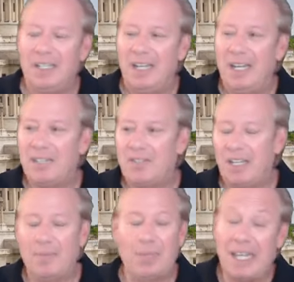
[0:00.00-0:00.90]
And he
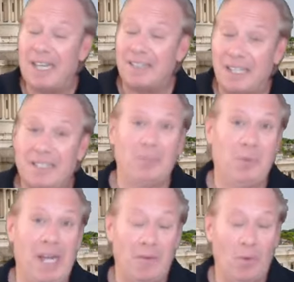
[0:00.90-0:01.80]
said, but they didn't say
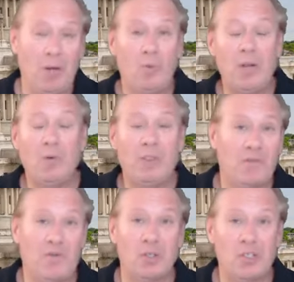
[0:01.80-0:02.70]
diplomatic. Where would the
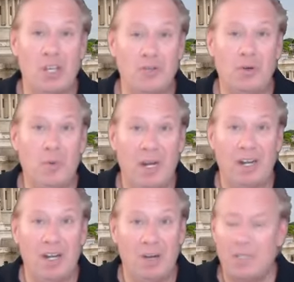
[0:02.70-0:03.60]
first country you'd want
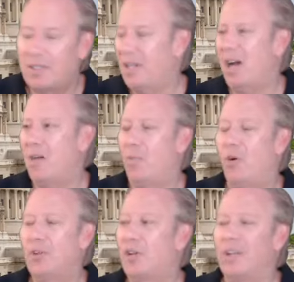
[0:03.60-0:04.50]
to go? And he said,
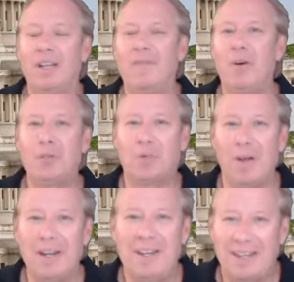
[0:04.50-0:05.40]
Portugal. I've always
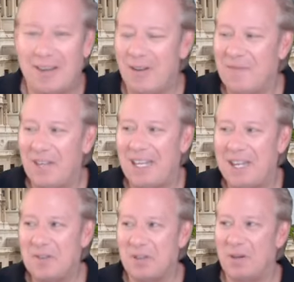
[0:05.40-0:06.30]
wanted to go on
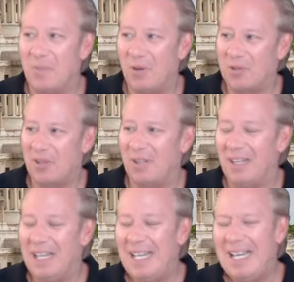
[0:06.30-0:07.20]
vacation to Portugal.
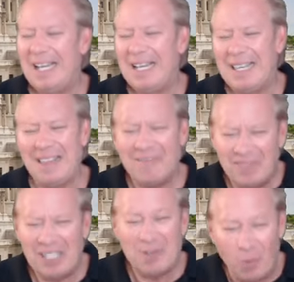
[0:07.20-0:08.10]
Yeah, that
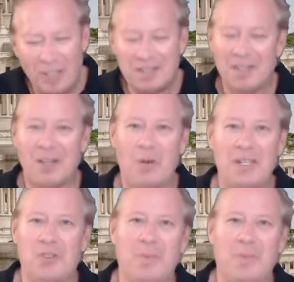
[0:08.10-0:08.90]
really wasn't the question,